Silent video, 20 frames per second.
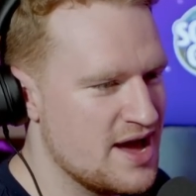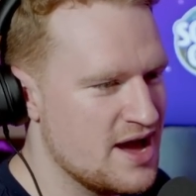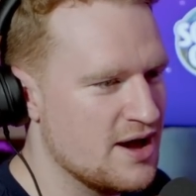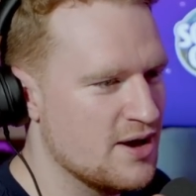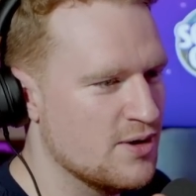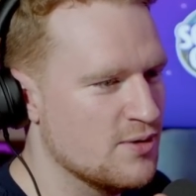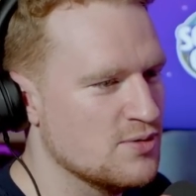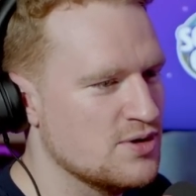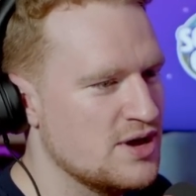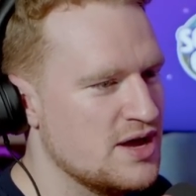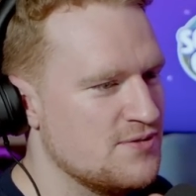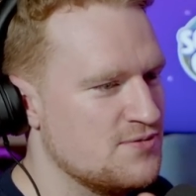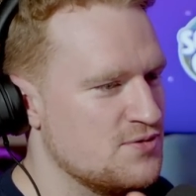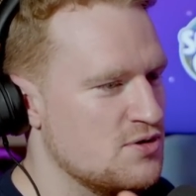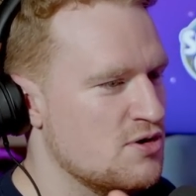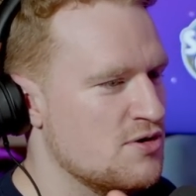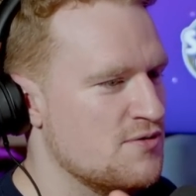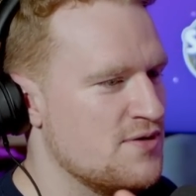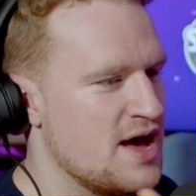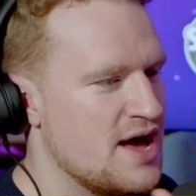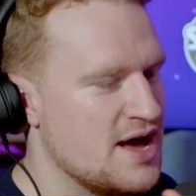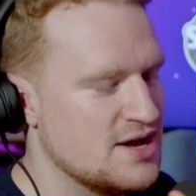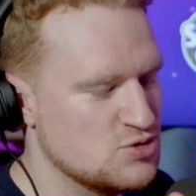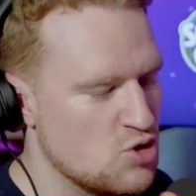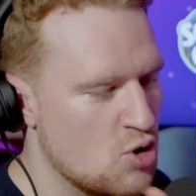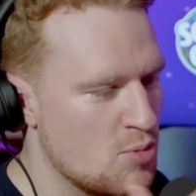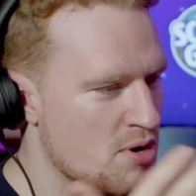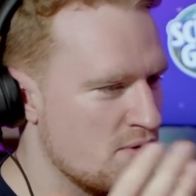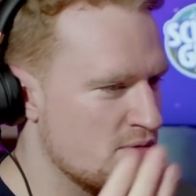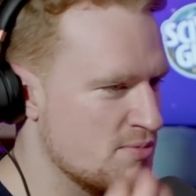that out if you have had
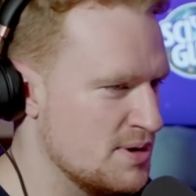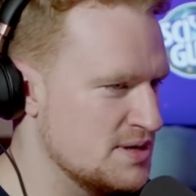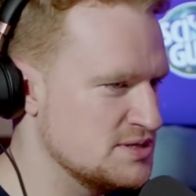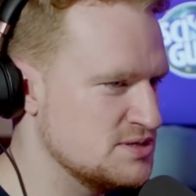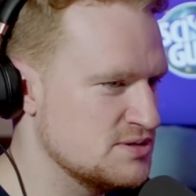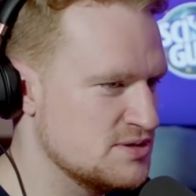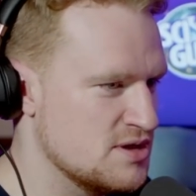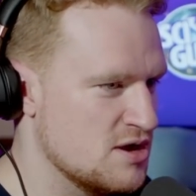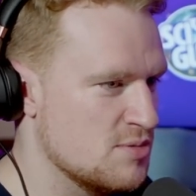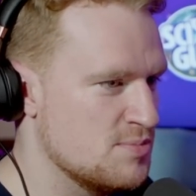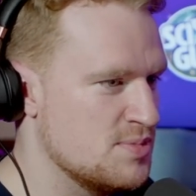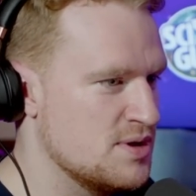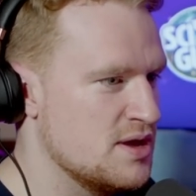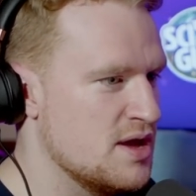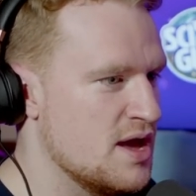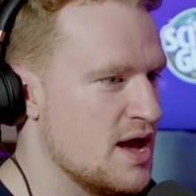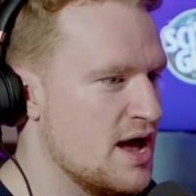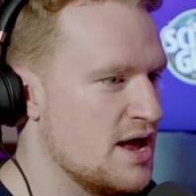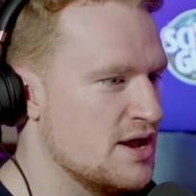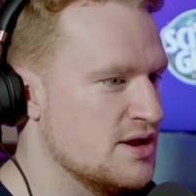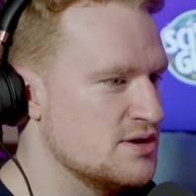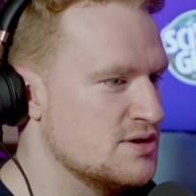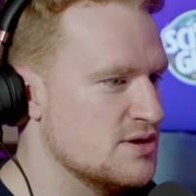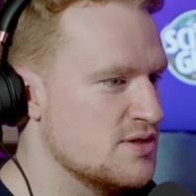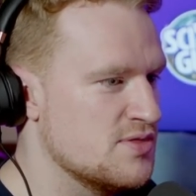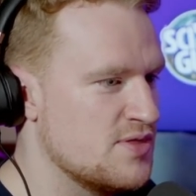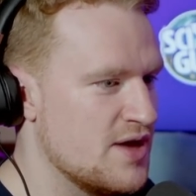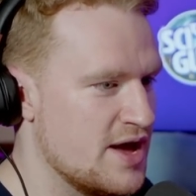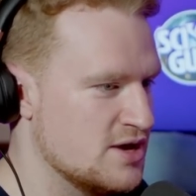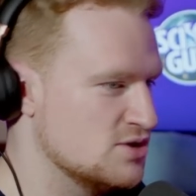hormone replacement therapy and
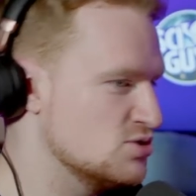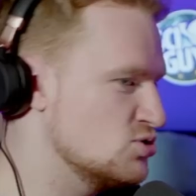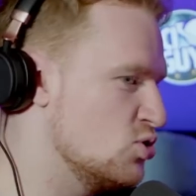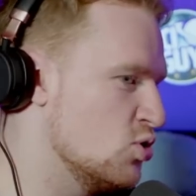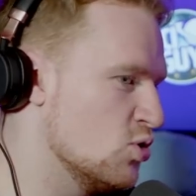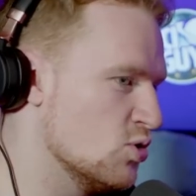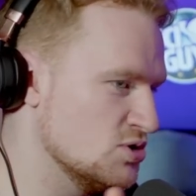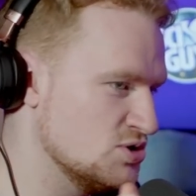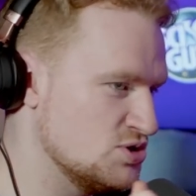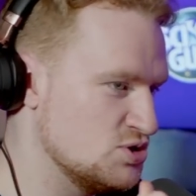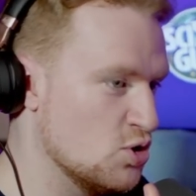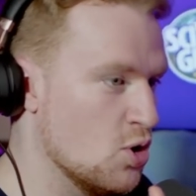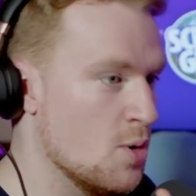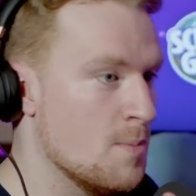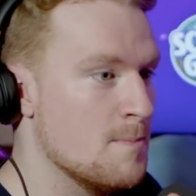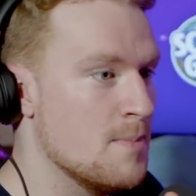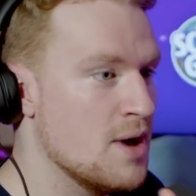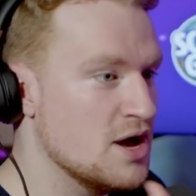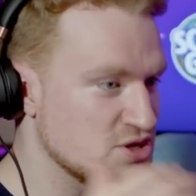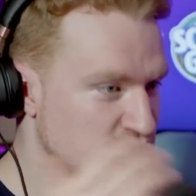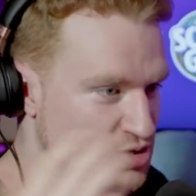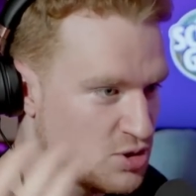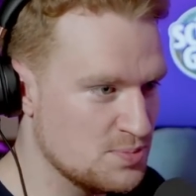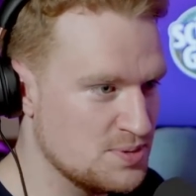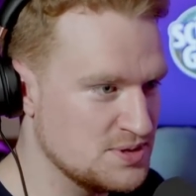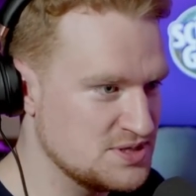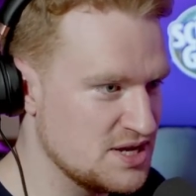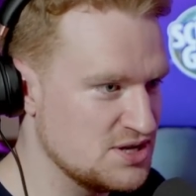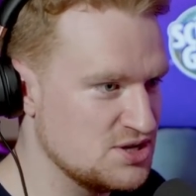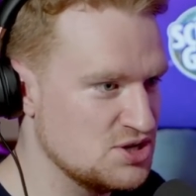that has caused yeah, yeah, your no, no, muscle
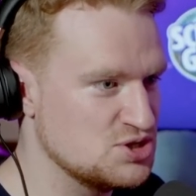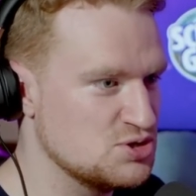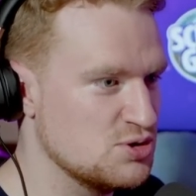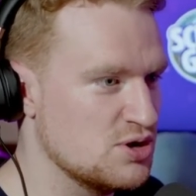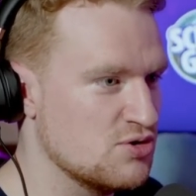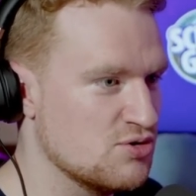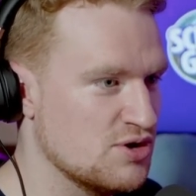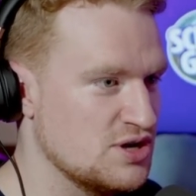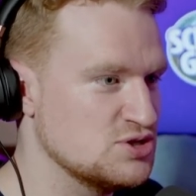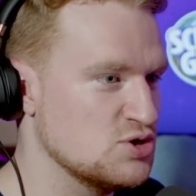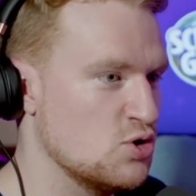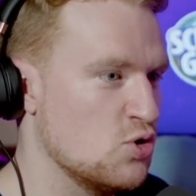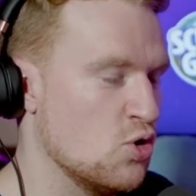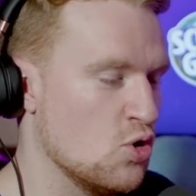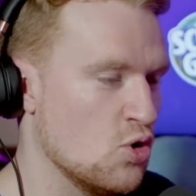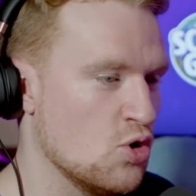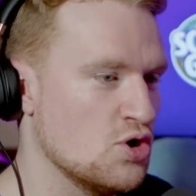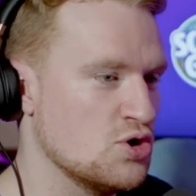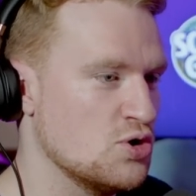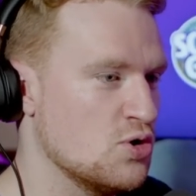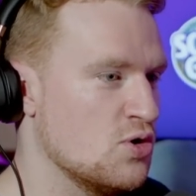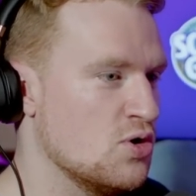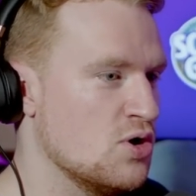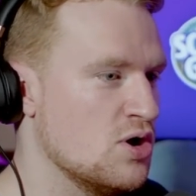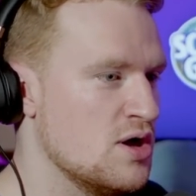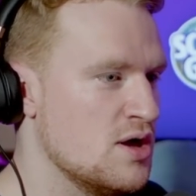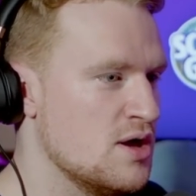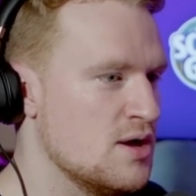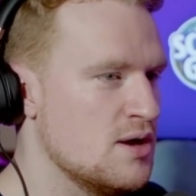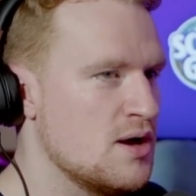but, percentage to increase or your
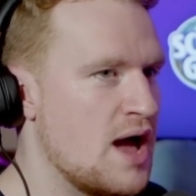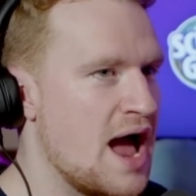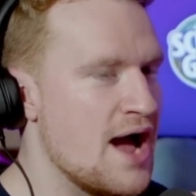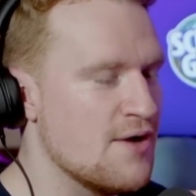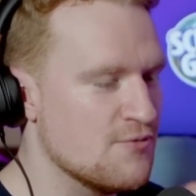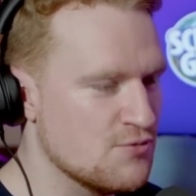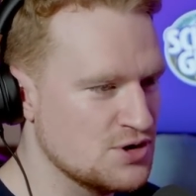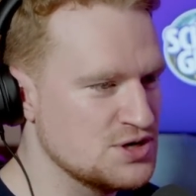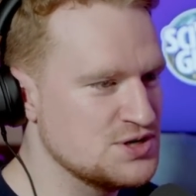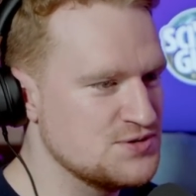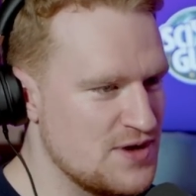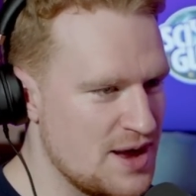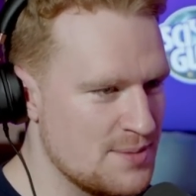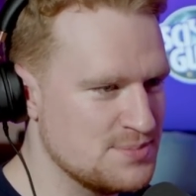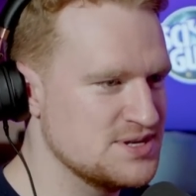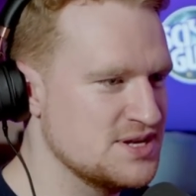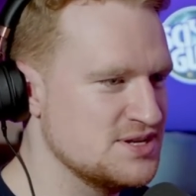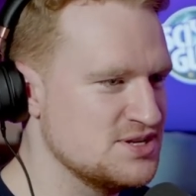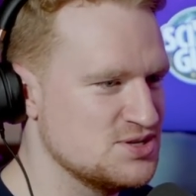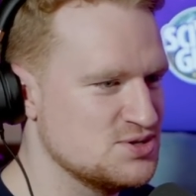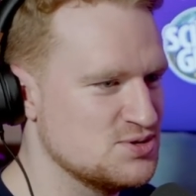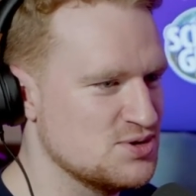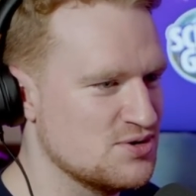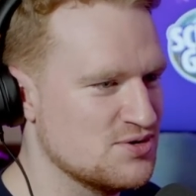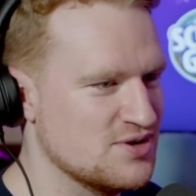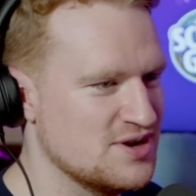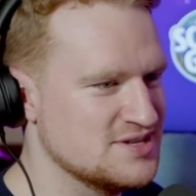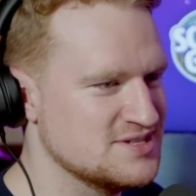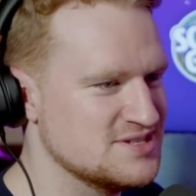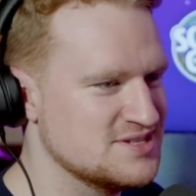average I'm not, I'm not
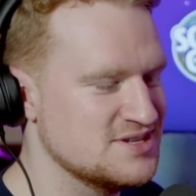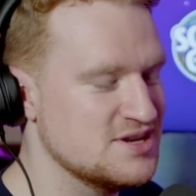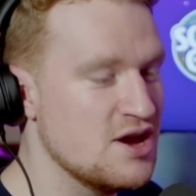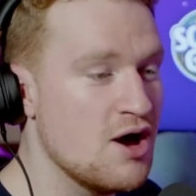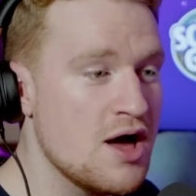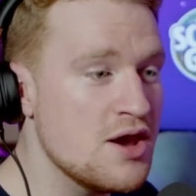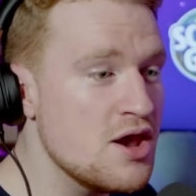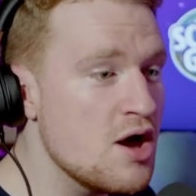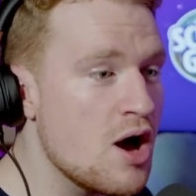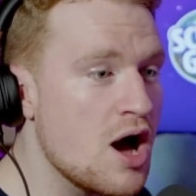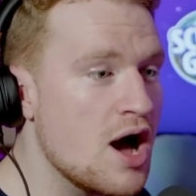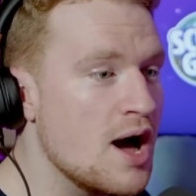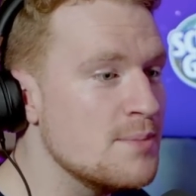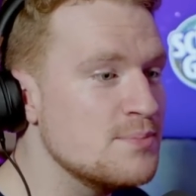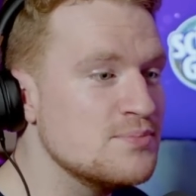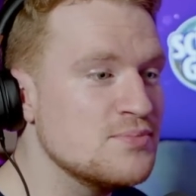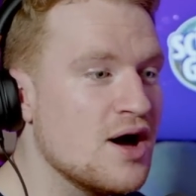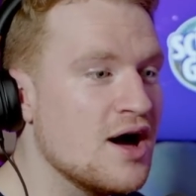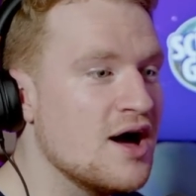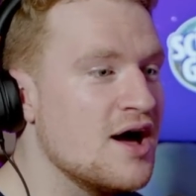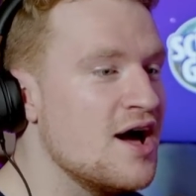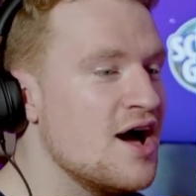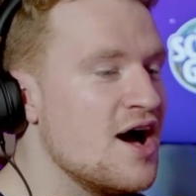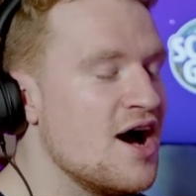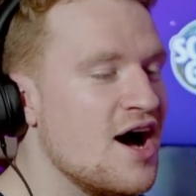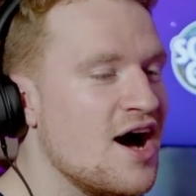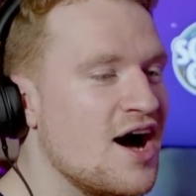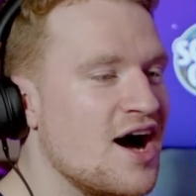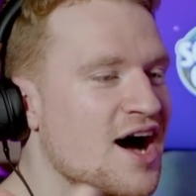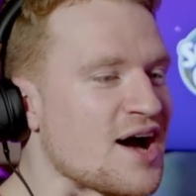trying to, to be mean no, to you. No, I'm, I'm, I'm, just trying to
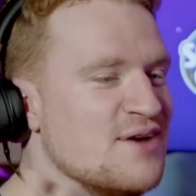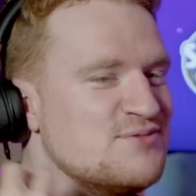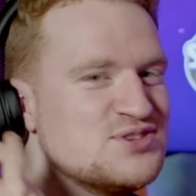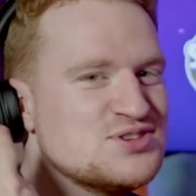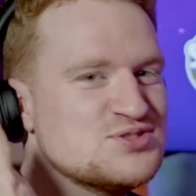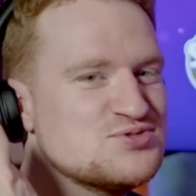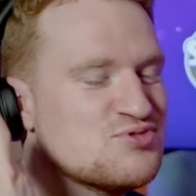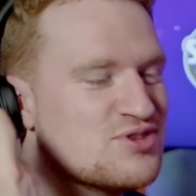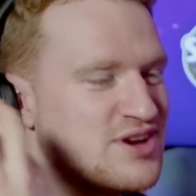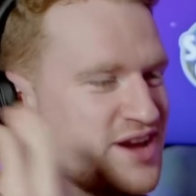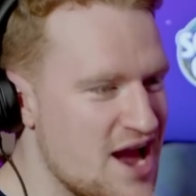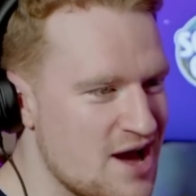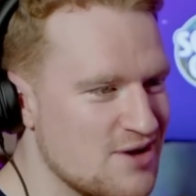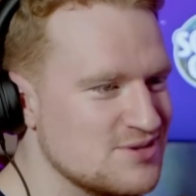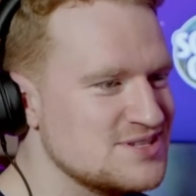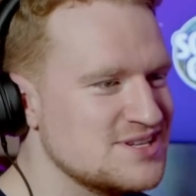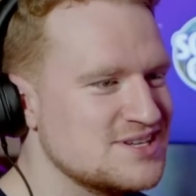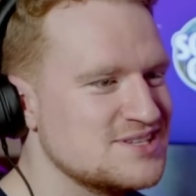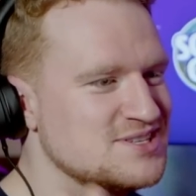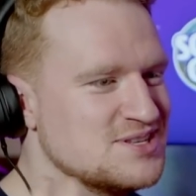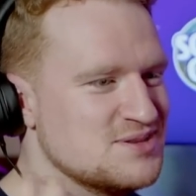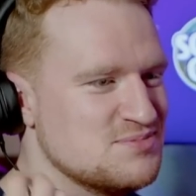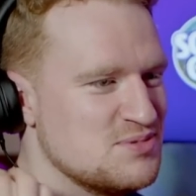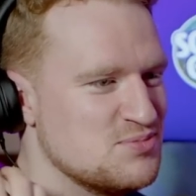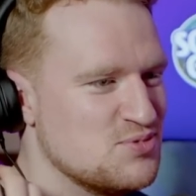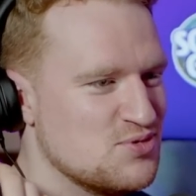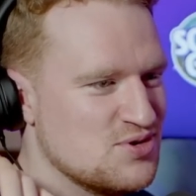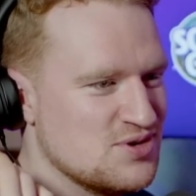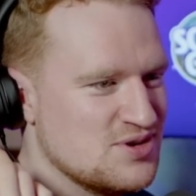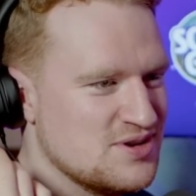be. I'm just recounting so that
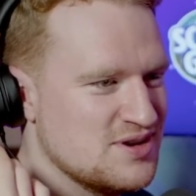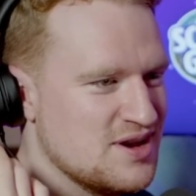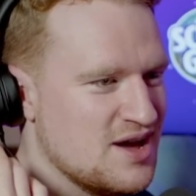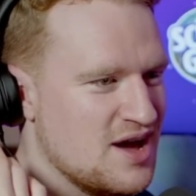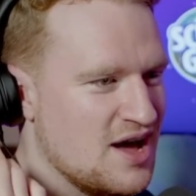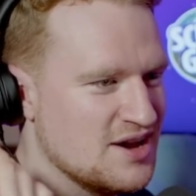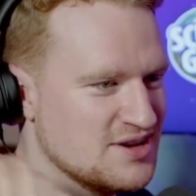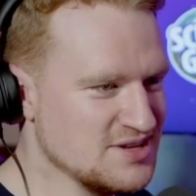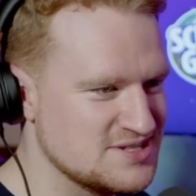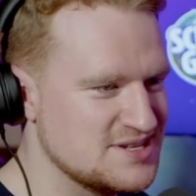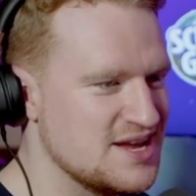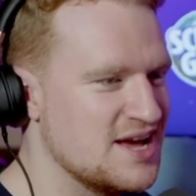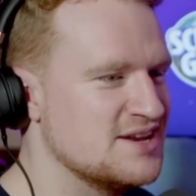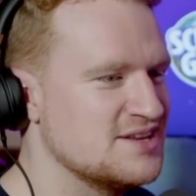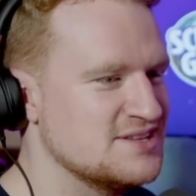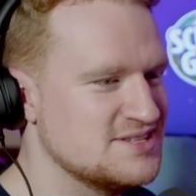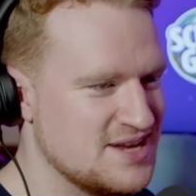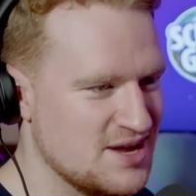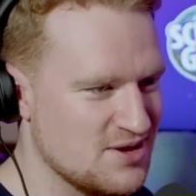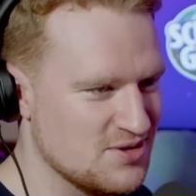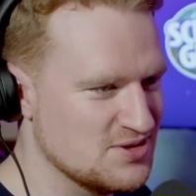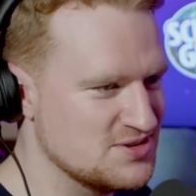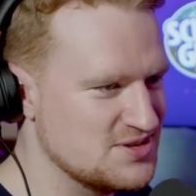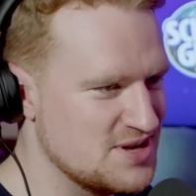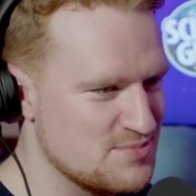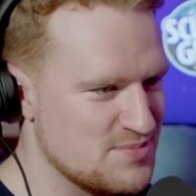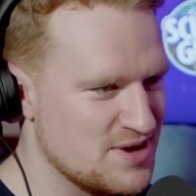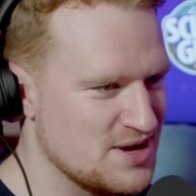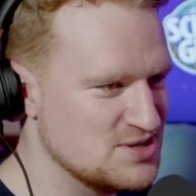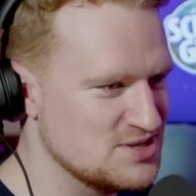people can understand and stay on the
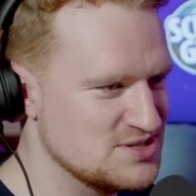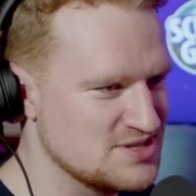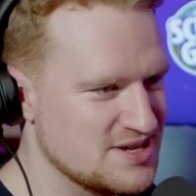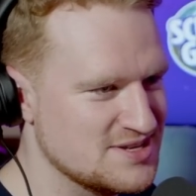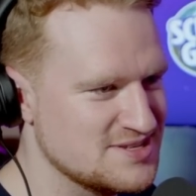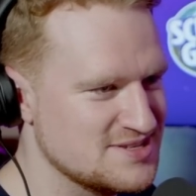same page as